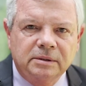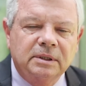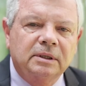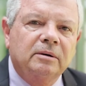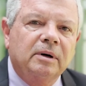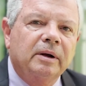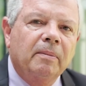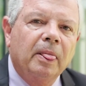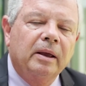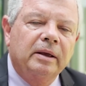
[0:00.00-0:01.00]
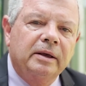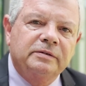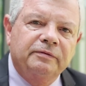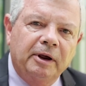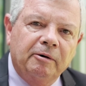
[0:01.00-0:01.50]
So uh,
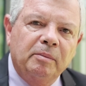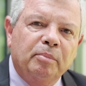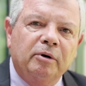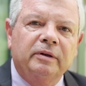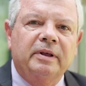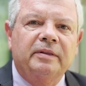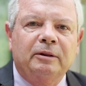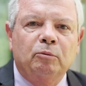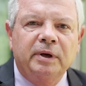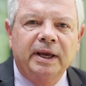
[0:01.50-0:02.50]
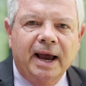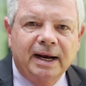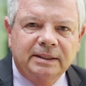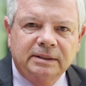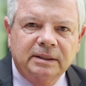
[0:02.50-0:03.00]
it's very important that we
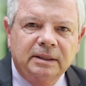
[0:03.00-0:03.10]
act